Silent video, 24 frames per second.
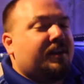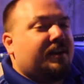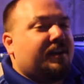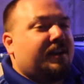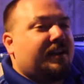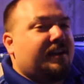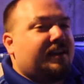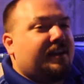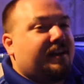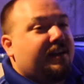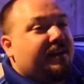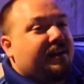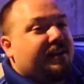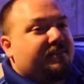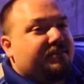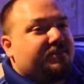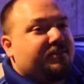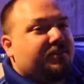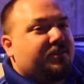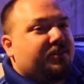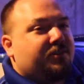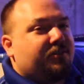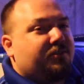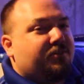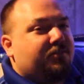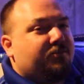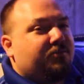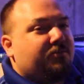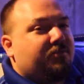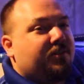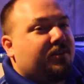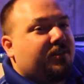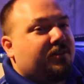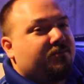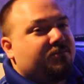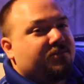and I'd have to go,
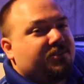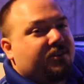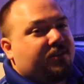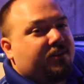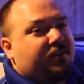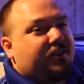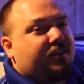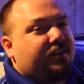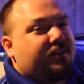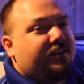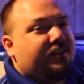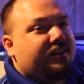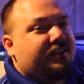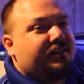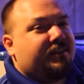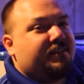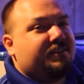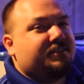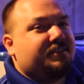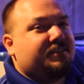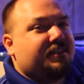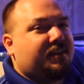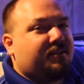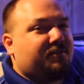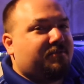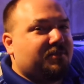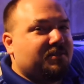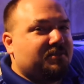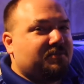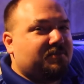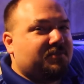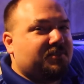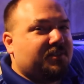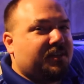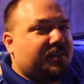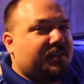well, I'm sorry honey, that's not
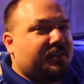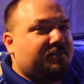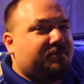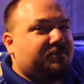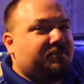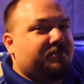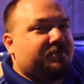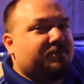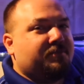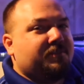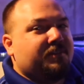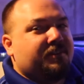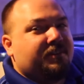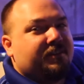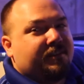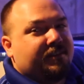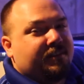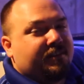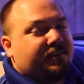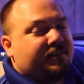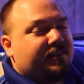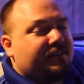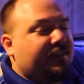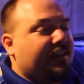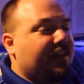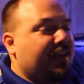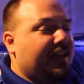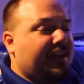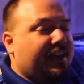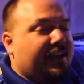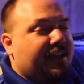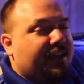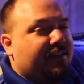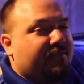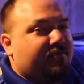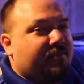reef safe, you can't
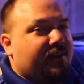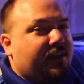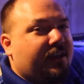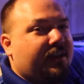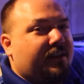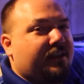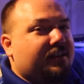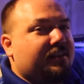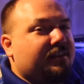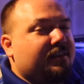have that.